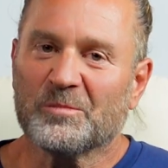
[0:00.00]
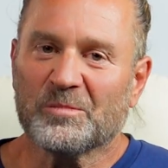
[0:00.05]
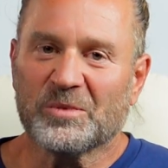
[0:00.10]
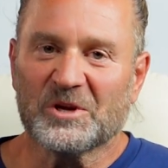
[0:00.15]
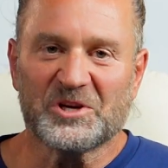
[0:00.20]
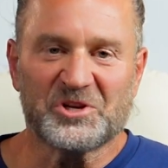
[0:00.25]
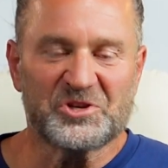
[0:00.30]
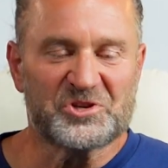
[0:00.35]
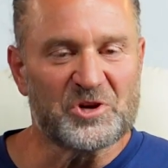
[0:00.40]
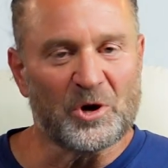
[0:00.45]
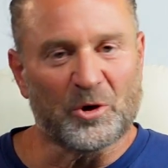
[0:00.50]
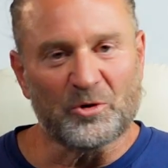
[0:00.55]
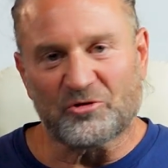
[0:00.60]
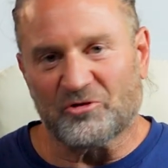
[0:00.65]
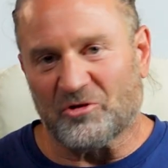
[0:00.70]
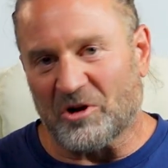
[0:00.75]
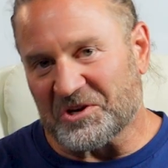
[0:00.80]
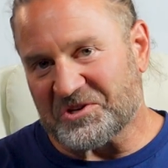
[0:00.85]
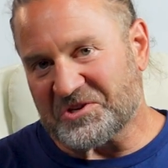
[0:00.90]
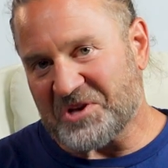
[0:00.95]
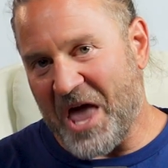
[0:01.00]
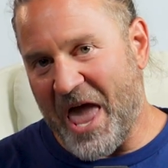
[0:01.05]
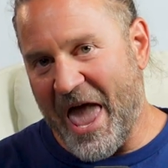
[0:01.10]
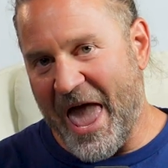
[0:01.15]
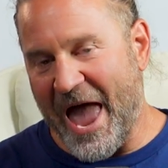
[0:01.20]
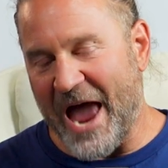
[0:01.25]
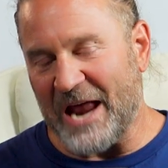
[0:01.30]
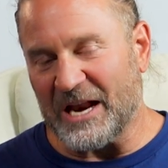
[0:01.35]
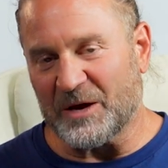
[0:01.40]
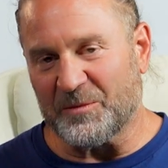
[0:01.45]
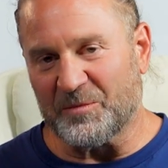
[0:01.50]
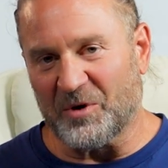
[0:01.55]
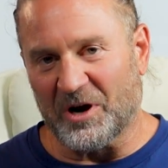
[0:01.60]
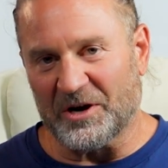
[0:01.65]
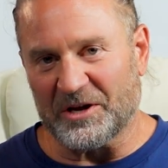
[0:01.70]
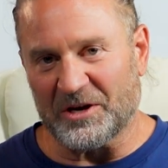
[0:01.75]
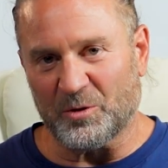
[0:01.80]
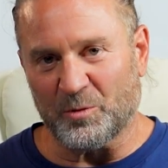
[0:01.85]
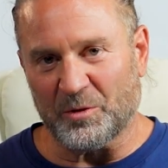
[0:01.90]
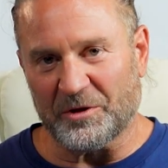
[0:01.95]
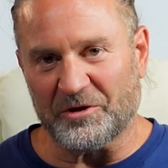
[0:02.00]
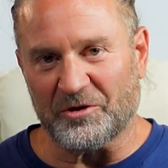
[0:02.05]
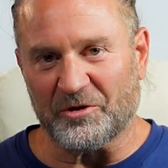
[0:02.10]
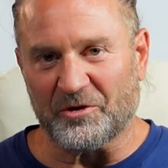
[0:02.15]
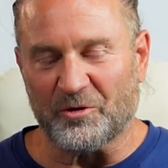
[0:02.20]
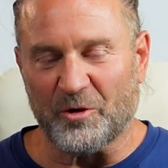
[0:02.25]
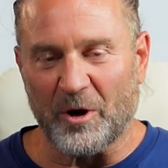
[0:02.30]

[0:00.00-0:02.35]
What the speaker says: Please don't trust anybody with your